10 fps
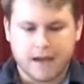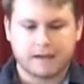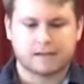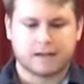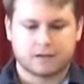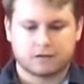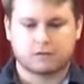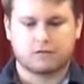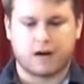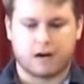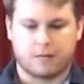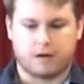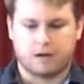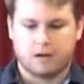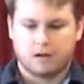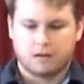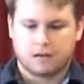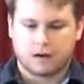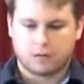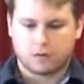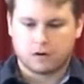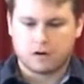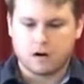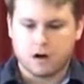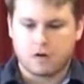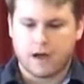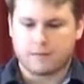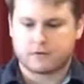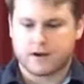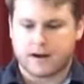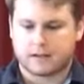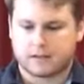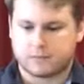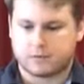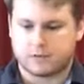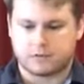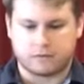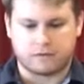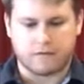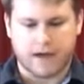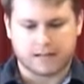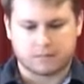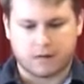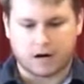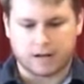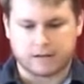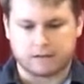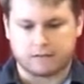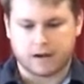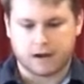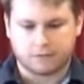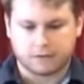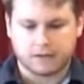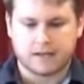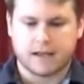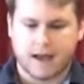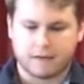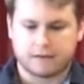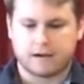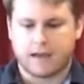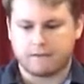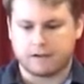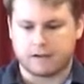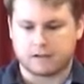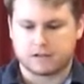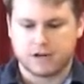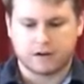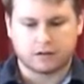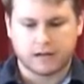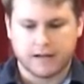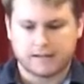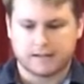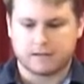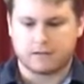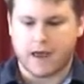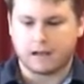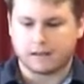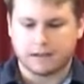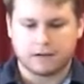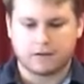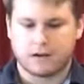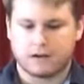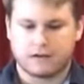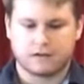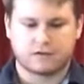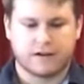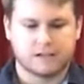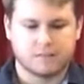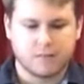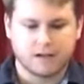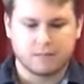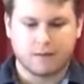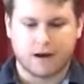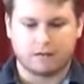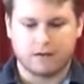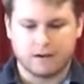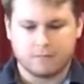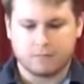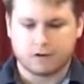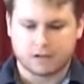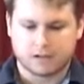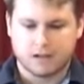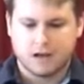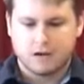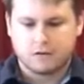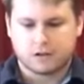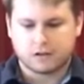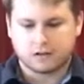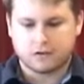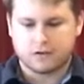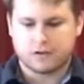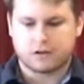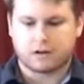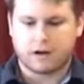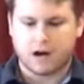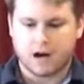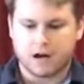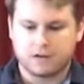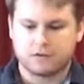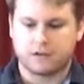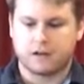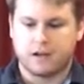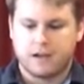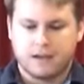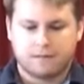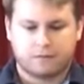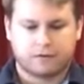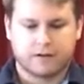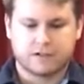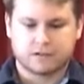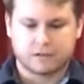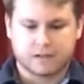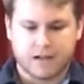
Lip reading: the ancestral environment, there were no abstract disciplines with vast bodies of carefully gathered evidence generalized into elegant theories transmitted by written books whose conclusions are 100 inferential